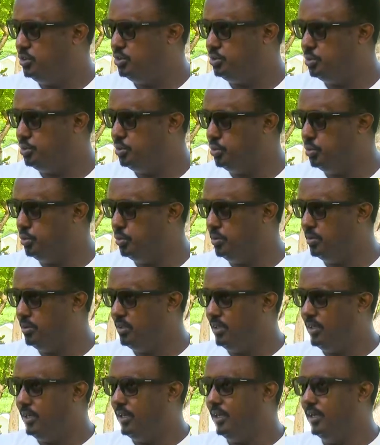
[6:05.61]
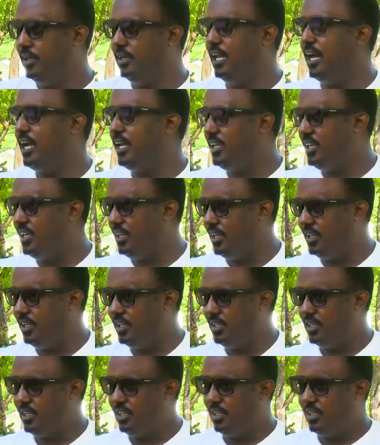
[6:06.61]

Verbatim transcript: to liking,